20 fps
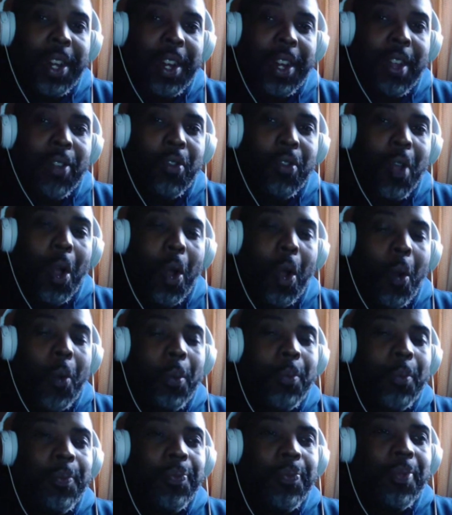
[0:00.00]
so
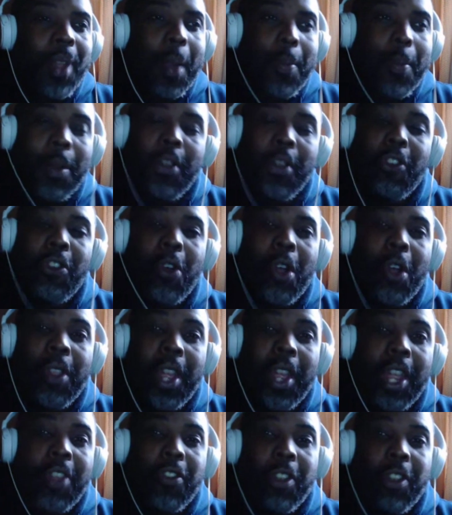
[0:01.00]
I'm pretty sure
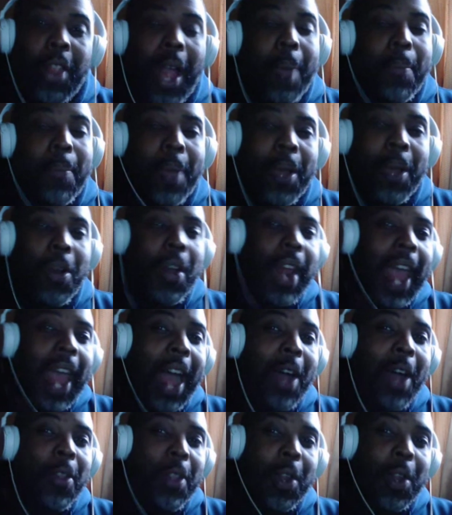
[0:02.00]
that it's a lot better
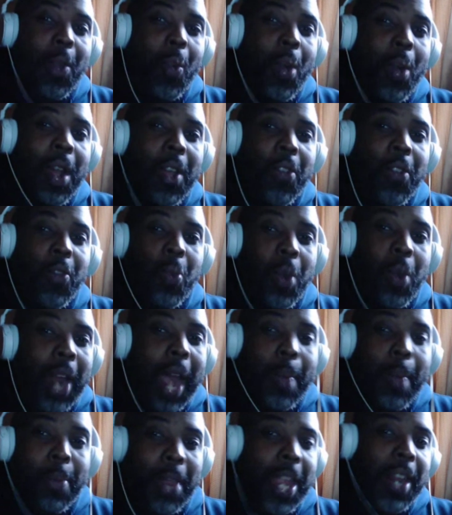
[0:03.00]
now than it was when
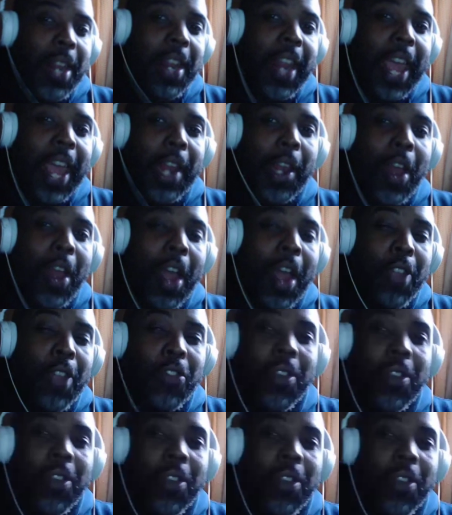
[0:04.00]
I played it at
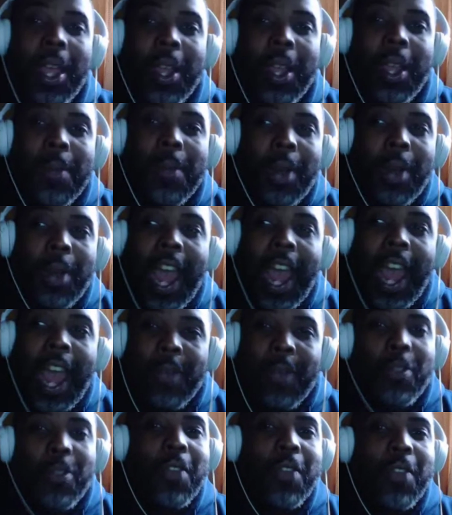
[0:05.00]
launch. But I have
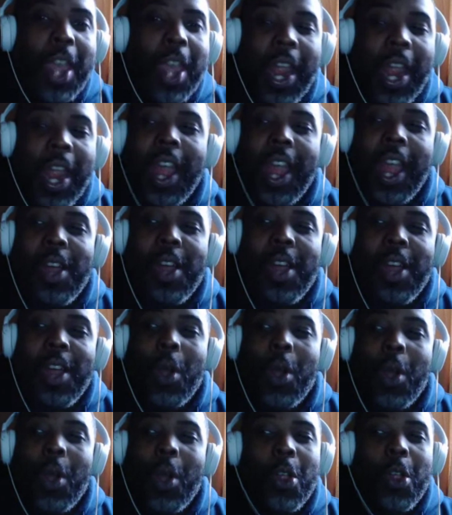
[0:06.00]
to say,
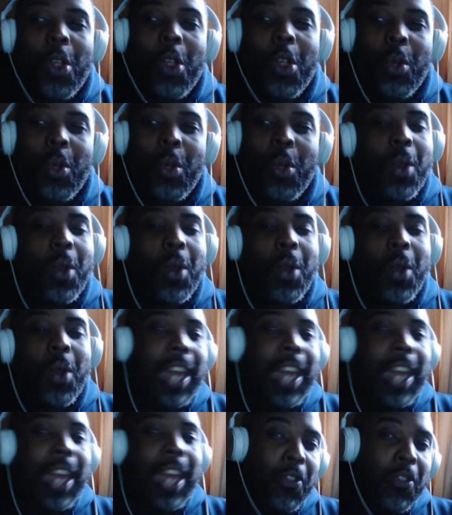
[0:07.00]
what
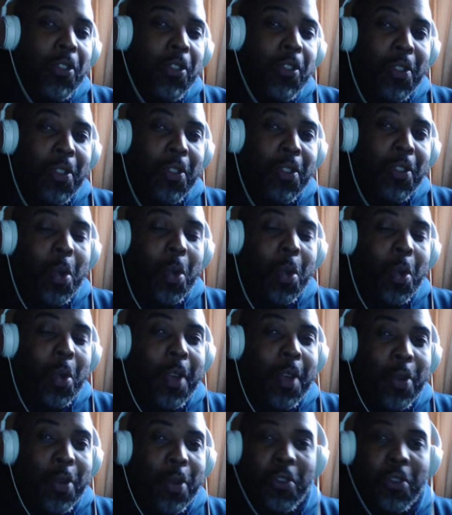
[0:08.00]
Activision has done with
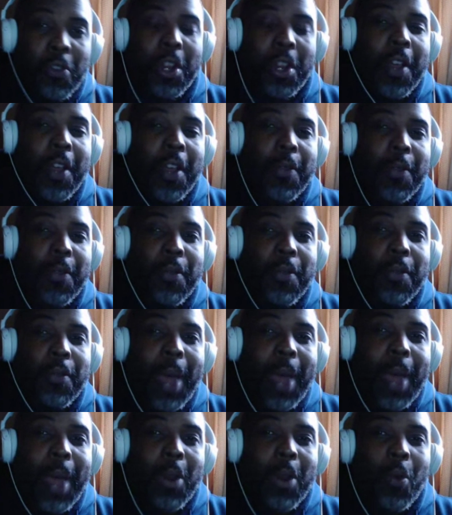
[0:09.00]
their version of
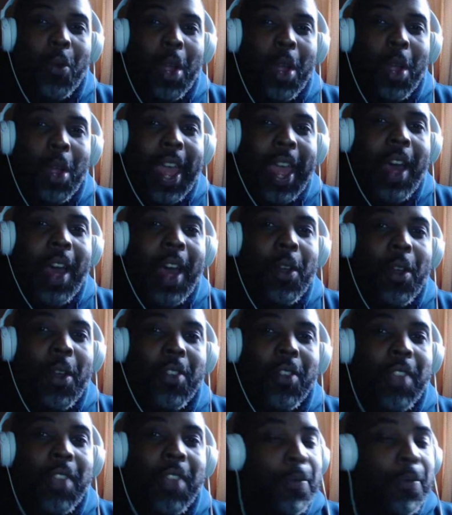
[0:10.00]
a battle royale
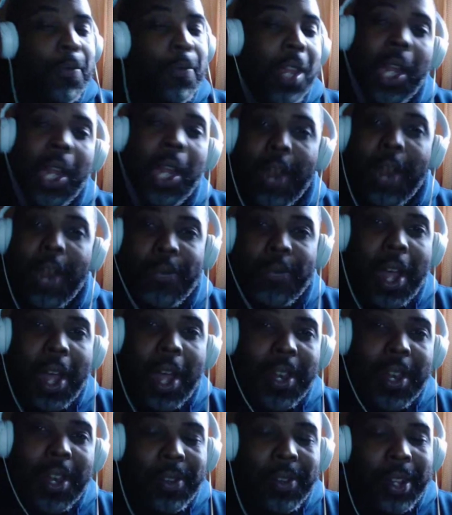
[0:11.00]
is definitely a lot of
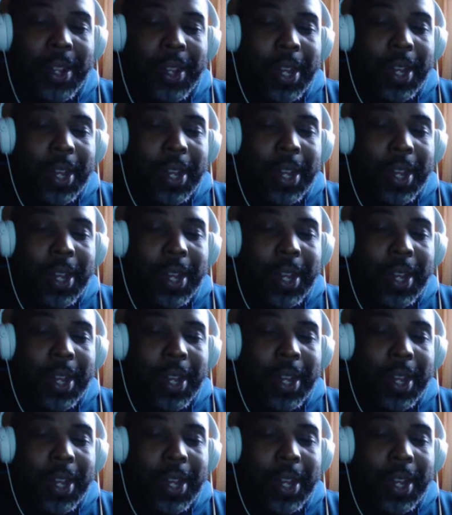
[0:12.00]
fun.